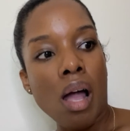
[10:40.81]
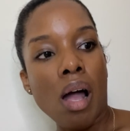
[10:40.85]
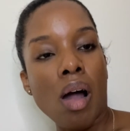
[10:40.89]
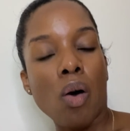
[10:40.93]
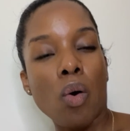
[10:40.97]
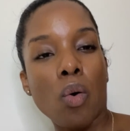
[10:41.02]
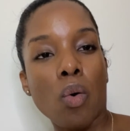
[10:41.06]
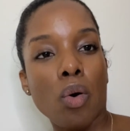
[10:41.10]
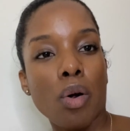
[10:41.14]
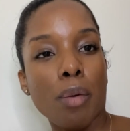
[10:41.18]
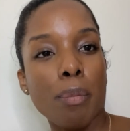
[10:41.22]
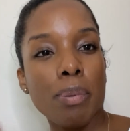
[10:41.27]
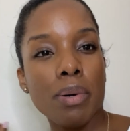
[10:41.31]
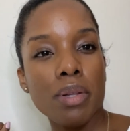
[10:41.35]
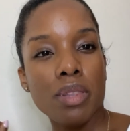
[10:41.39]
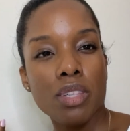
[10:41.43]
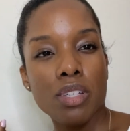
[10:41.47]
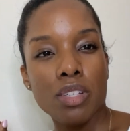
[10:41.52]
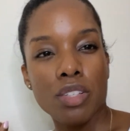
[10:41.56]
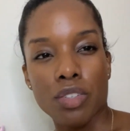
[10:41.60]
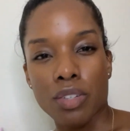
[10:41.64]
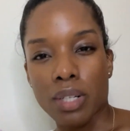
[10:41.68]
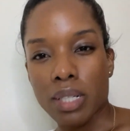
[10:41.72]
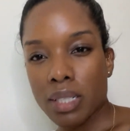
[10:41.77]
or put the
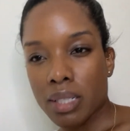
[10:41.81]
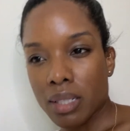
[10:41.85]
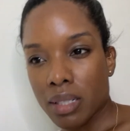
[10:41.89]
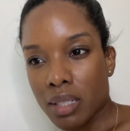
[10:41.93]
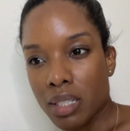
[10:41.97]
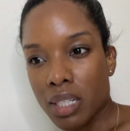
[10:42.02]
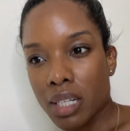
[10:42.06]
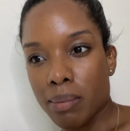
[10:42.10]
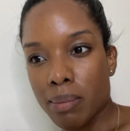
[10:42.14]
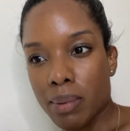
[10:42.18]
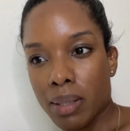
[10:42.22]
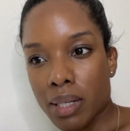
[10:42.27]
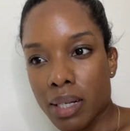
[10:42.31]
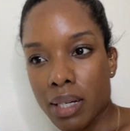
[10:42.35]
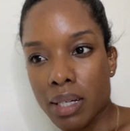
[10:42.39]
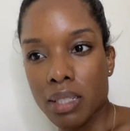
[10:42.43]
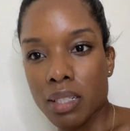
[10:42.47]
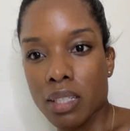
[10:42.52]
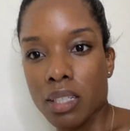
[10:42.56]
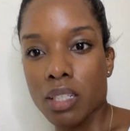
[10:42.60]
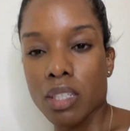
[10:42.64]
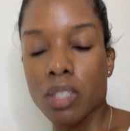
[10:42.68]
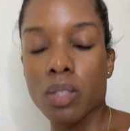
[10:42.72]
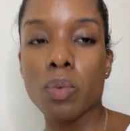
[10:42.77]
dressing table
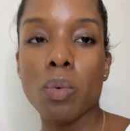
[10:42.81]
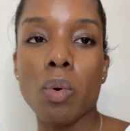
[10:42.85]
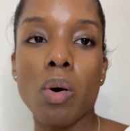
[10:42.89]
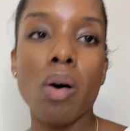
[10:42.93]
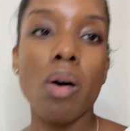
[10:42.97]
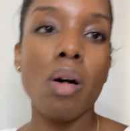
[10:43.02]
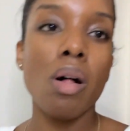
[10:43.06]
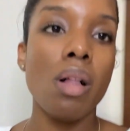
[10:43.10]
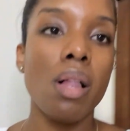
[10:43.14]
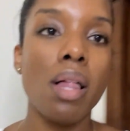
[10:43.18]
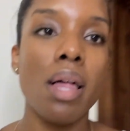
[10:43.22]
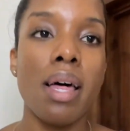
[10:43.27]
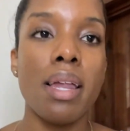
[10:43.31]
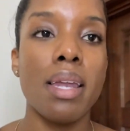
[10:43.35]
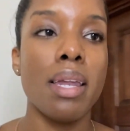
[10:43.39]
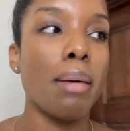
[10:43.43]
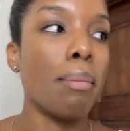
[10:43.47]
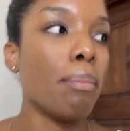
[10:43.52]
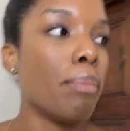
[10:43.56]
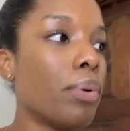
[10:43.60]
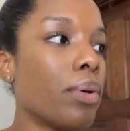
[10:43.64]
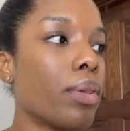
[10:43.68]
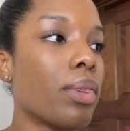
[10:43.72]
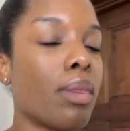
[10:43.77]
against this wall and then
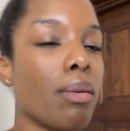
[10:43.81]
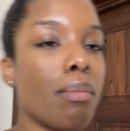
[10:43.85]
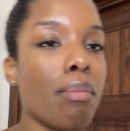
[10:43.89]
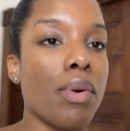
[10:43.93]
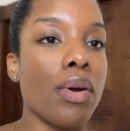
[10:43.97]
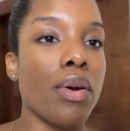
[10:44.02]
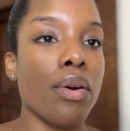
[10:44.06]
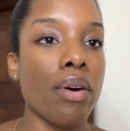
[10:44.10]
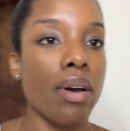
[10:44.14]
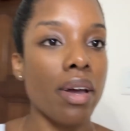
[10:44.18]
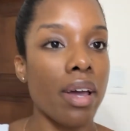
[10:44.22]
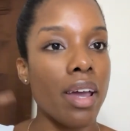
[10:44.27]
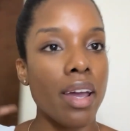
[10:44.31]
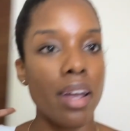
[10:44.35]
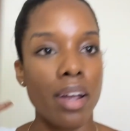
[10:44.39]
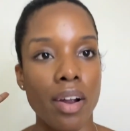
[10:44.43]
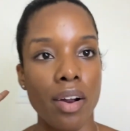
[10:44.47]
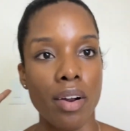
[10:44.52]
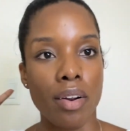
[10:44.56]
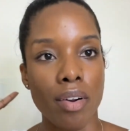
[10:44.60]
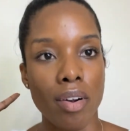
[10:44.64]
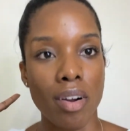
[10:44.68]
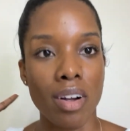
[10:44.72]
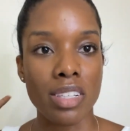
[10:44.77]
put the mirror here
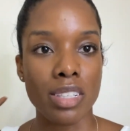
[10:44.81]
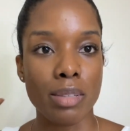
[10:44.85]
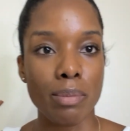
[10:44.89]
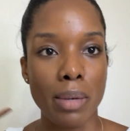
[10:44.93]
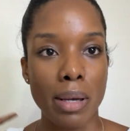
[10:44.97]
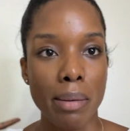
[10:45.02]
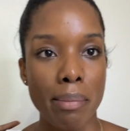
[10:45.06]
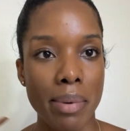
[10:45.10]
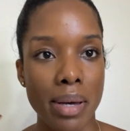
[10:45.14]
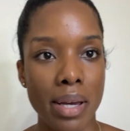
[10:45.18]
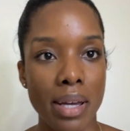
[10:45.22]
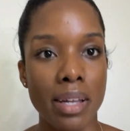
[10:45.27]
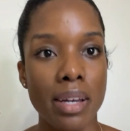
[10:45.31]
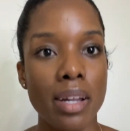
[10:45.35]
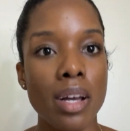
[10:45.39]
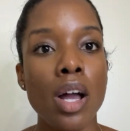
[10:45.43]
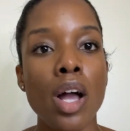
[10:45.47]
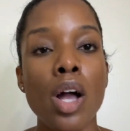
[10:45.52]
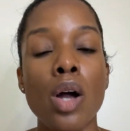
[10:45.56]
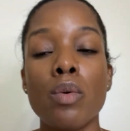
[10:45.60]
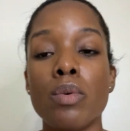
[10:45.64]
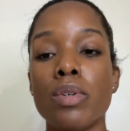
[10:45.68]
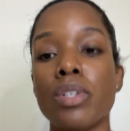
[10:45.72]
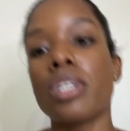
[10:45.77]
across my bed,
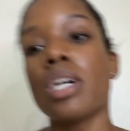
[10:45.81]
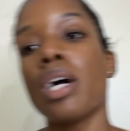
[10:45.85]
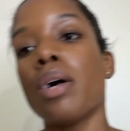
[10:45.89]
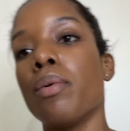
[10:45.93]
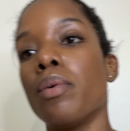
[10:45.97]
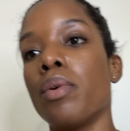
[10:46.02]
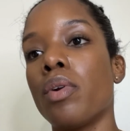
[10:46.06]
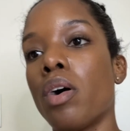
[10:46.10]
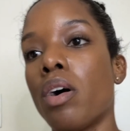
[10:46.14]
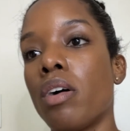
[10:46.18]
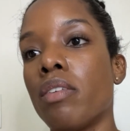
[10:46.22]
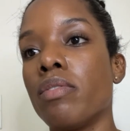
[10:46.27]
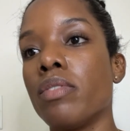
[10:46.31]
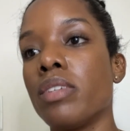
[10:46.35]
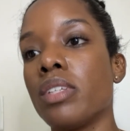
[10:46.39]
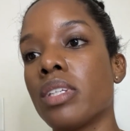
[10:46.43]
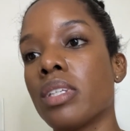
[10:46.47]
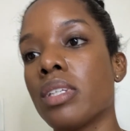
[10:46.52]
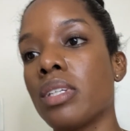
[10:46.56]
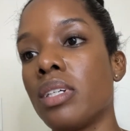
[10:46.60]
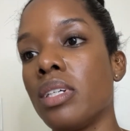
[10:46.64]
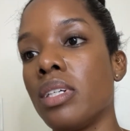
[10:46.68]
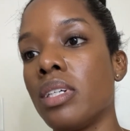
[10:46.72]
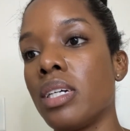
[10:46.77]
which I would
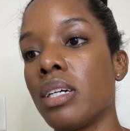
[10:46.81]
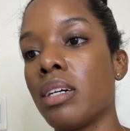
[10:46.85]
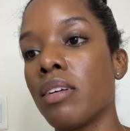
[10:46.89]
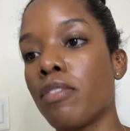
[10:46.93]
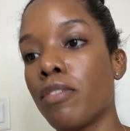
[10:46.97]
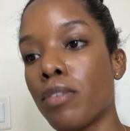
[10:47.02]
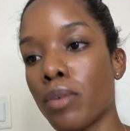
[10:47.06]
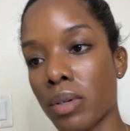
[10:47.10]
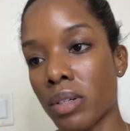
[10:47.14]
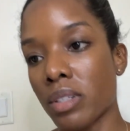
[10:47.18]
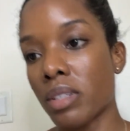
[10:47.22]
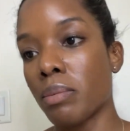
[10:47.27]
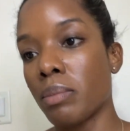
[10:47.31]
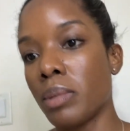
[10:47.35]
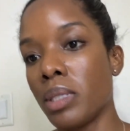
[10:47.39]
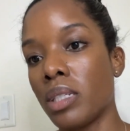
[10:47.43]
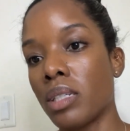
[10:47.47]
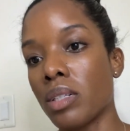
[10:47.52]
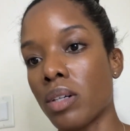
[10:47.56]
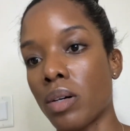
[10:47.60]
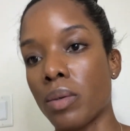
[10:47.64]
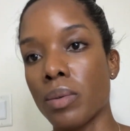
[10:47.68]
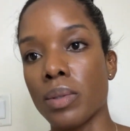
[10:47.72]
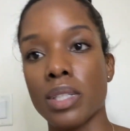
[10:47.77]
obviously force me
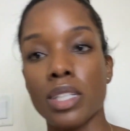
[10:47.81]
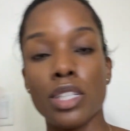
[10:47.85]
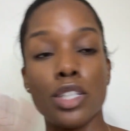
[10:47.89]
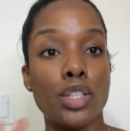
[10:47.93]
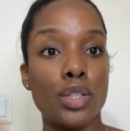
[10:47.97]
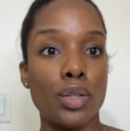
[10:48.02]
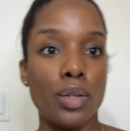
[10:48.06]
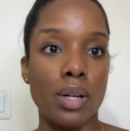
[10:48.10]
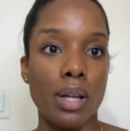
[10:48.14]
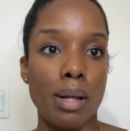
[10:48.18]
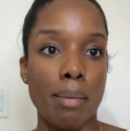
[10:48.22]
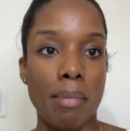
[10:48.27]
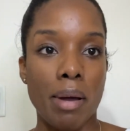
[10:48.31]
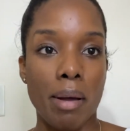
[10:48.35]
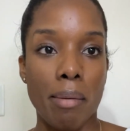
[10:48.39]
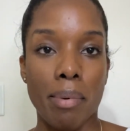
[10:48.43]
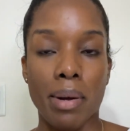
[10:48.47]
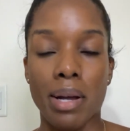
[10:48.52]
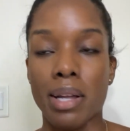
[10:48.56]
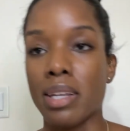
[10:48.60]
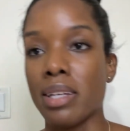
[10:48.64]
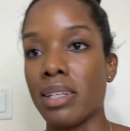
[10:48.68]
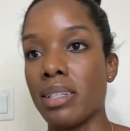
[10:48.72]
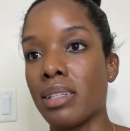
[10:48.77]
to always ensure that my
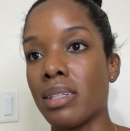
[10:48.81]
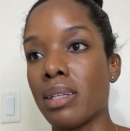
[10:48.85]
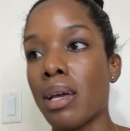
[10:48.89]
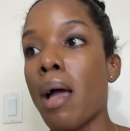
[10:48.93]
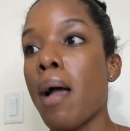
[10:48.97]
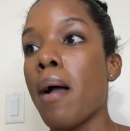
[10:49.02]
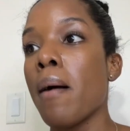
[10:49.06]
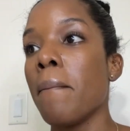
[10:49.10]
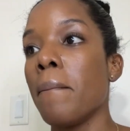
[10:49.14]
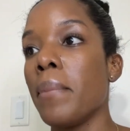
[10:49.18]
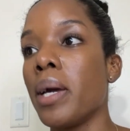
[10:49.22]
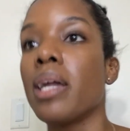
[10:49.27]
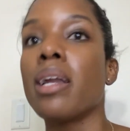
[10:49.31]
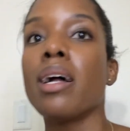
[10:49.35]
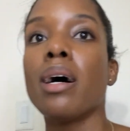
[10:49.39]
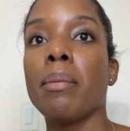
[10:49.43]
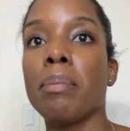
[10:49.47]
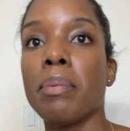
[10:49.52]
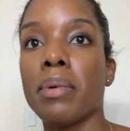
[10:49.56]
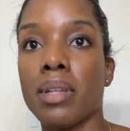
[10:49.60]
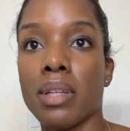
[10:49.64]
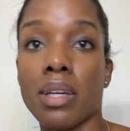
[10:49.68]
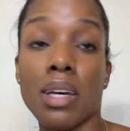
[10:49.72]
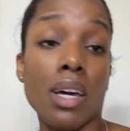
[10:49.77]
bed is made up
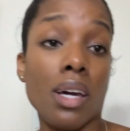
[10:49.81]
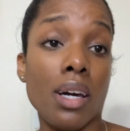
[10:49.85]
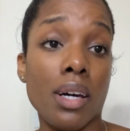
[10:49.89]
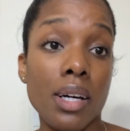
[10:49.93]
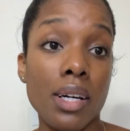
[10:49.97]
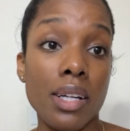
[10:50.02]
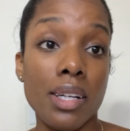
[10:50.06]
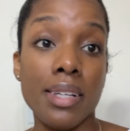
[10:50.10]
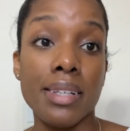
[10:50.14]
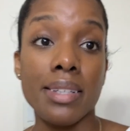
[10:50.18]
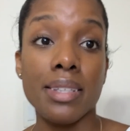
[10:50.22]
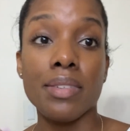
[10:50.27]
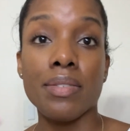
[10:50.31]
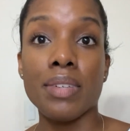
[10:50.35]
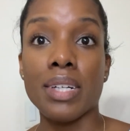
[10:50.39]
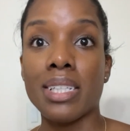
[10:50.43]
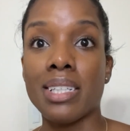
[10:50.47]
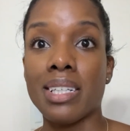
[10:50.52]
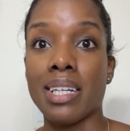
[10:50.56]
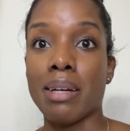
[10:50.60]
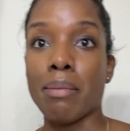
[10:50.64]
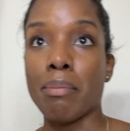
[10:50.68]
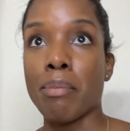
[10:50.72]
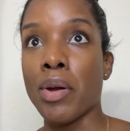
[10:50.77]
and looking good because if I
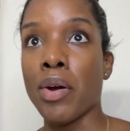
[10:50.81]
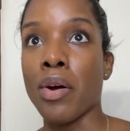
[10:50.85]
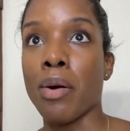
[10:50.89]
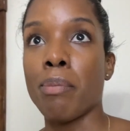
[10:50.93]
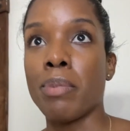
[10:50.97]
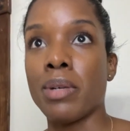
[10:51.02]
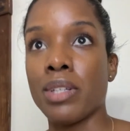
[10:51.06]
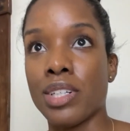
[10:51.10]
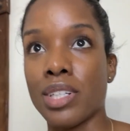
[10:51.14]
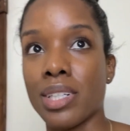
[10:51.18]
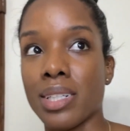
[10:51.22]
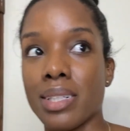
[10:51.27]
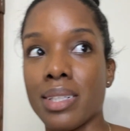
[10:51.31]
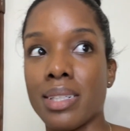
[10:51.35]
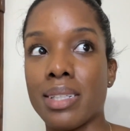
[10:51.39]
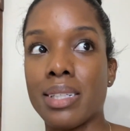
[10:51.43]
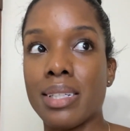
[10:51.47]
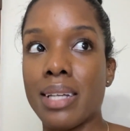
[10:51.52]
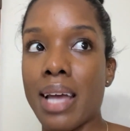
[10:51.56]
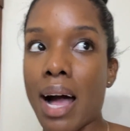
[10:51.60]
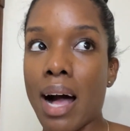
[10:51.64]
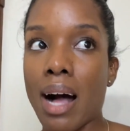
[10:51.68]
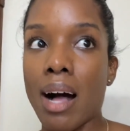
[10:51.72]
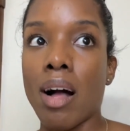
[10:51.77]
take mirror pictures,
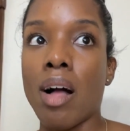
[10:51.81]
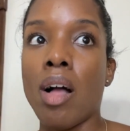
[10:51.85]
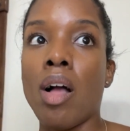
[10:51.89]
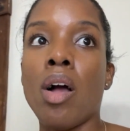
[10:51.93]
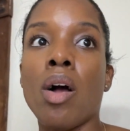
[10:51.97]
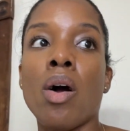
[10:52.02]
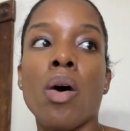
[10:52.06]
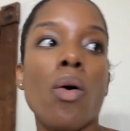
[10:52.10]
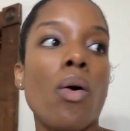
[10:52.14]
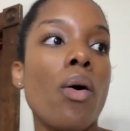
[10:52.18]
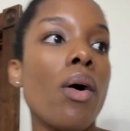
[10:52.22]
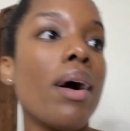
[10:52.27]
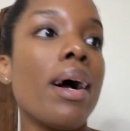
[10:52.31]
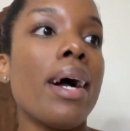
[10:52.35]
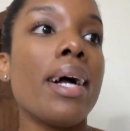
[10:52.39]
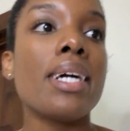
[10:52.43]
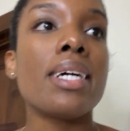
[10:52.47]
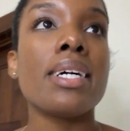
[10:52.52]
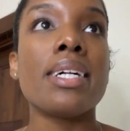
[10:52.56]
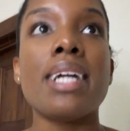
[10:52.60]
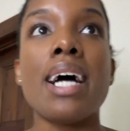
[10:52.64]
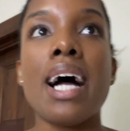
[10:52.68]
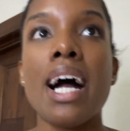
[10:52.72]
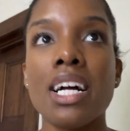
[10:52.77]
yeah. Or I
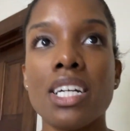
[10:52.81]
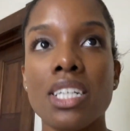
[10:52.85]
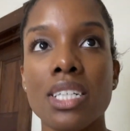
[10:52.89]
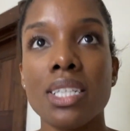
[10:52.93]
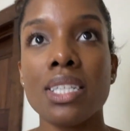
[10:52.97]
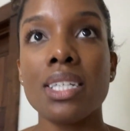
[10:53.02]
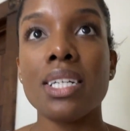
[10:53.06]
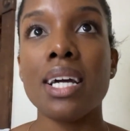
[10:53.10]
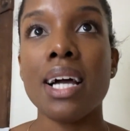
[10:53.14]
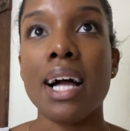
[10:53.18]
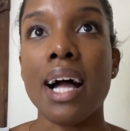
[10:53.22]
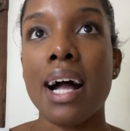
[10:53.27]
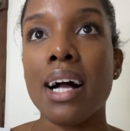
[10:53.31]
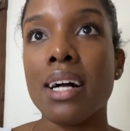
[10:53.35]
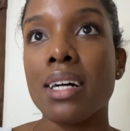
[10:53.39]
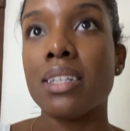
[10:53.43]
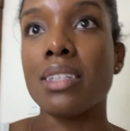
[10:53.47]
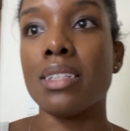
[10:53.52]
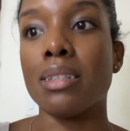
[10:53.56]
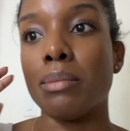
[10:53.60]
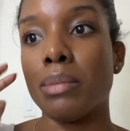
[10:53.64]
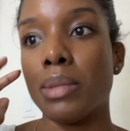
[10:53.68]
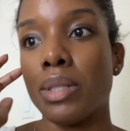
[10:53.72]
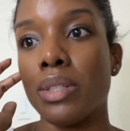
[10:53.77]
could actually angle
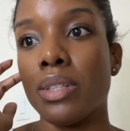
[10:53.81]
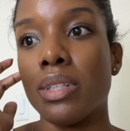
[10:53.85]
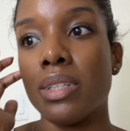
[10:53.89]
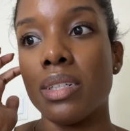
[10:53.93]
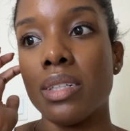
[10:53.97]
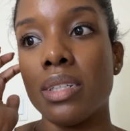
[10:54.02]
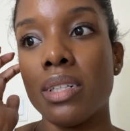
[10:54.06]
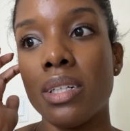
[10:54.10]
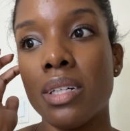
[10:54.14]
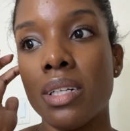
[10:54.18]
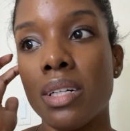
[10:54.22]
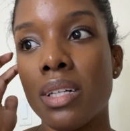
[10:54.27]
the mirror.